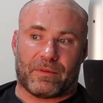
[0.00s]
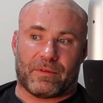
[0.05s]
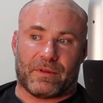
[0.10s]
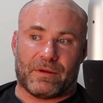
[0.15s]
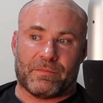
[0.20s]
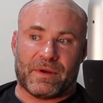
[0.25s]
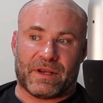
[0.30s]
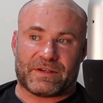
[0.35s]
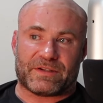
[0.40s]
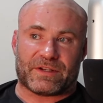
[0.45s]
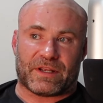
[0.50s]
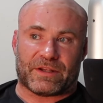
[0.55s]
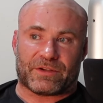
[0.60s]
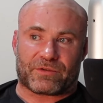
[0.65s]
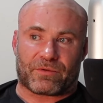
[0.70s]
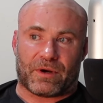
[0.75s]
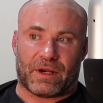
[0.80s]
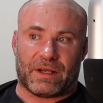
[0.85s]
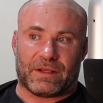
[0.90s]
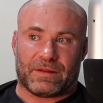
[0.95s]
It makes
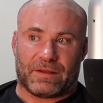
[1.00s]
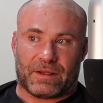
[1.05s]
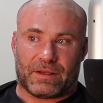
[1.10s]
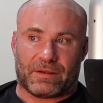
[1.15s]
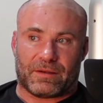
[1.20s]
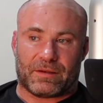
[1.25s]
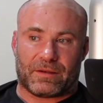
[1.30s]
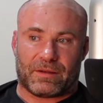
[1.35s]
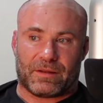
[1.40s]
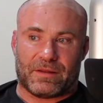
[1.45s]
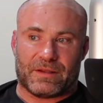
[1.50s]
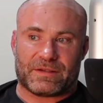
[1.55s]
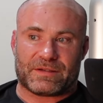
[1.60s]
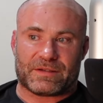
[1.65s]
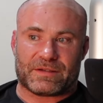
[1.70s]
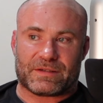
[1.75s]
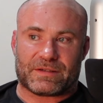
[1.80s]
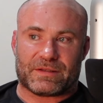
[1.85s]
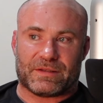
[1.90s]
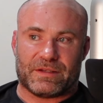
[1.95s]
sense, right, that
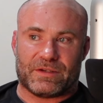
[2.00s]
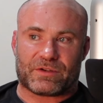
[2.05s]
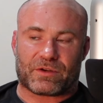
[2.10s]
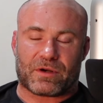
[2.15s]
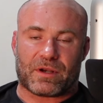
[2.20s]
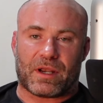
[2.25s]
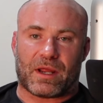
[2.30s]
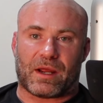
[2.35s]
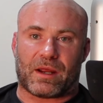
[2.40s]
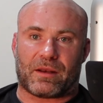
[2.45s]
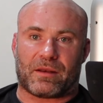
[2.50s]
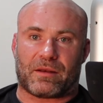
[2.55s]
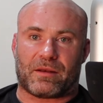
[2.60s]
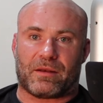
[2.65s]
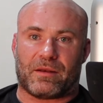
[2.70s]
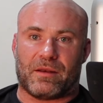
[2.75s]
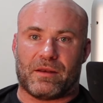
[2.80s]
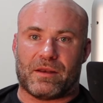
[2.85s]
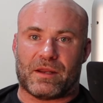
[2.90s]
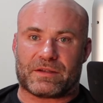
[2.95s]
these are not
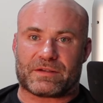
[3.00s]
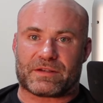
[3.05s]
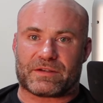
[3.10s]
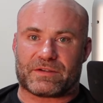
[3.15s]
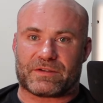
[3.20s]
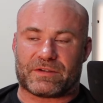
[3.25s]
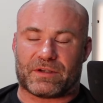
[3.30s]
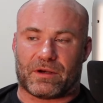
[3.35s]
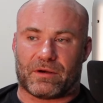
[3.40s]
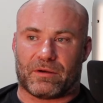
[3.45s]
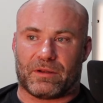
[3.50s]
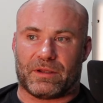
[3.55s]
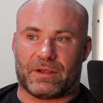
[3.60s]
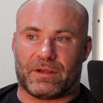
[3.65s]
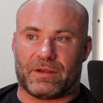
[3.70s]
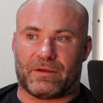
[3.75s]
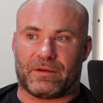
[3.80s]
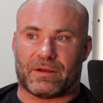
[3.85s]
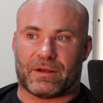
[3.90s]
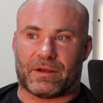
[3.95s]

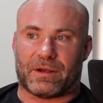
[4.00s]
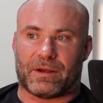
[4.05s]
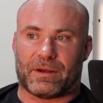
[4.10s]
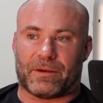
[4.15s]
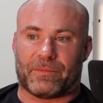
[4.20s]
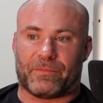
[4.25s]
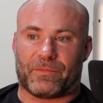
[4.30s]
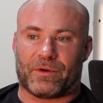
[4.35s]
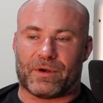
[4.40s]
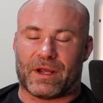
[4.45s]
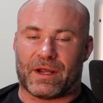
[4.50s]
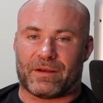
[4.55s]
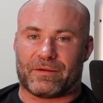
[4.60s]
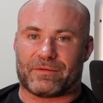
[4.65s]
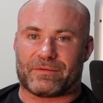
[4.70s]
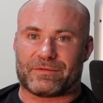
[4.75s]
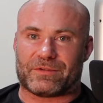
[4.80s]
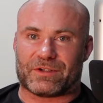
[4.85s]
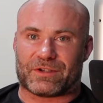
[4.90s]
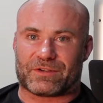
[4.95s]
necessarily, they're
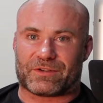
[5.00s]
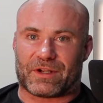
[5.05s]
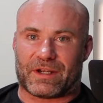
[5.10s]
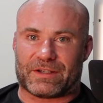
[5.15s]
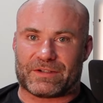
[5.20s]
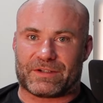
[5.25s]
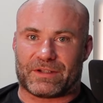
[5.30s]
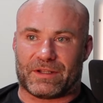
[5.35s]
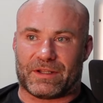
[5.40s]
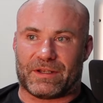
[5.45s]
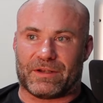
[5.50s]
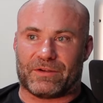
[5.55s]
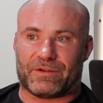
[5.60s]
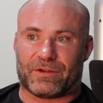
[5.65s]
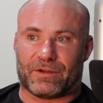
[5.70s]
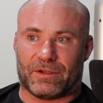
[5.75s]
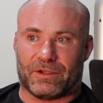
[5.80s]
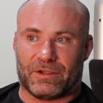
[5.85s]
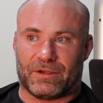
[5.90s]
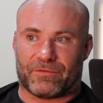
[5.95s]
not just isolated
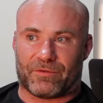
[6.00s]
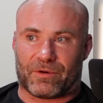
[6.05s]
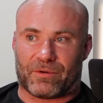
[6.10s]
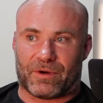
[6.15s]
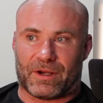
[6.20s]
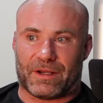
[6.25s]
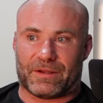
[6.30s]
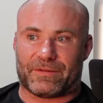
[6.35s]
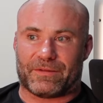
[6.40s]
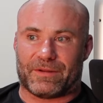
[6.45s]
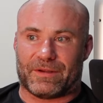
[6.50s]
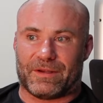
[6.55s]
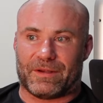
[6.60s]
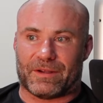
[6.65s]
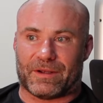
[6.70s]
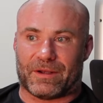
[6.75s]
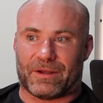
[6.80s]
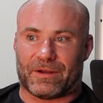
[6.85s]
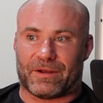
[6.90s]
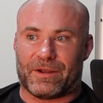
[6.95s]
to the liver, right?
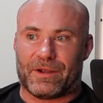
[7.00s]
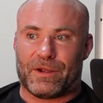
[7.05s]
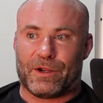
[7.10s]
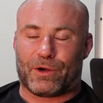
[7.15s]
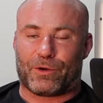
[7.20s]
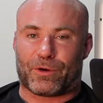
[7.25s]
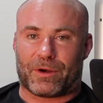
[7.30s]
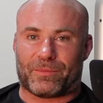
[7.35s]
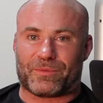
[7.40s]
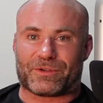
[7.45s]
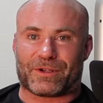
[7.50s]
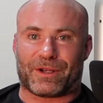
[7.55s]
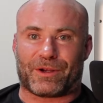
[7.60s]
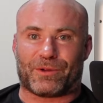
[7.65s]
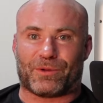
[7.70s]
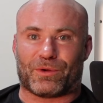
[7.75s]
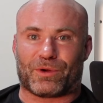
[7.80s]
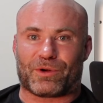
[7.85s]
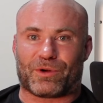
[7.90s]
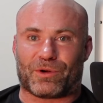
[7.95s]
The Krebs
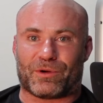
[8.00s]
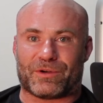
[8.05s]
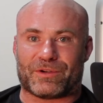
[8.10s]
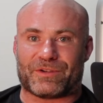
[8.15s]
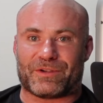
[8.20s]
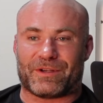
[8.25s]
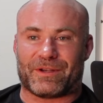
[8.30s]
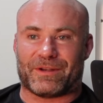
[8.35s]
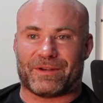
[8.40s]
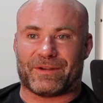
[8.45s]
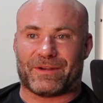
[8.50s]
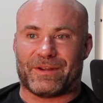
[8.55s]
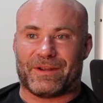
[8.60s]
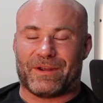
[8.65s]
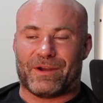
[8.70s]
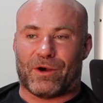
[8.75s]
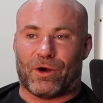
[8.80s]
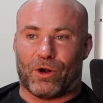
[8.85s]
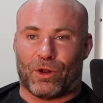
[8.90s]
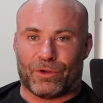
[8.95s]
cycle occurs in
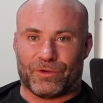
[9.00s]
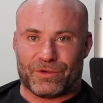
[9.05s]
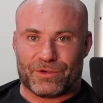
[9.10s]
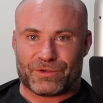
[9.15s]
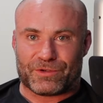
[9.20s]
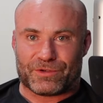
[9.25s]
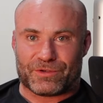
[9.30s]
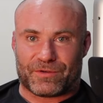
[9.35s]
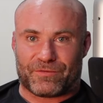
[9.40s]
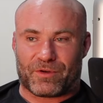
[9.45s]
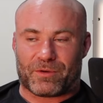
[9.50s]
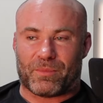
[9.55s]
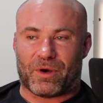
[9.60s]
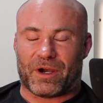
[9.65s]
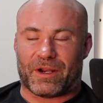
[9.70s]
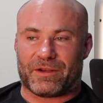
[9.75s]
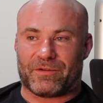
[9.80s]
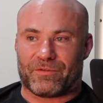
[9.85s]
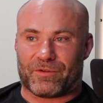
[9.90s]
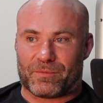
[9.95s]
all tissues of your
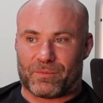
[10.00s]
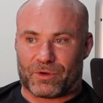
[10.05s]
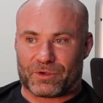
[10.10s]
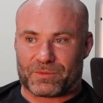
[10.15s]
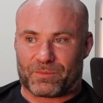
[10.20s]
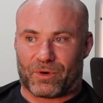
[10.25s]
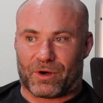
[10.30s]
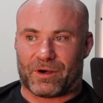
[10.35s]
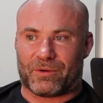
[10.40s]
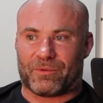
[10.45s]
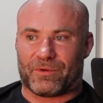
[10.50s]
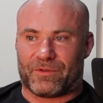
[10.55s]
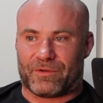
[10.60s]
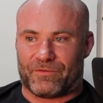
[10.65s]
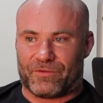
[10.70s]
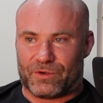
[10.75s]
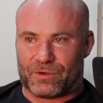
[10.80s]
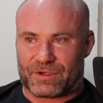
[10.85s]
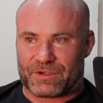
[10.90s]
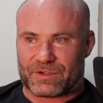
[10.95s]
body for the most part, with a
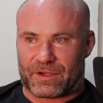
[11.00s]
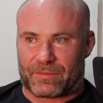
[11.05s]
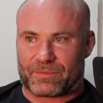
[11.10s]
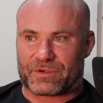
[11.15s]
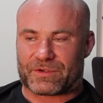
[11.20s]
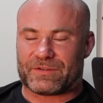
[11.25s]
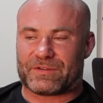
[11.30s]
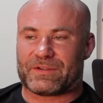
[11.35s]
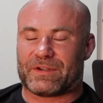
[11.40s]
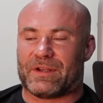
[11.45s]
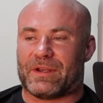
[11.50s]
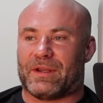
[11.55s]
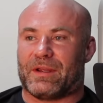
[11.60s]
few exceptions.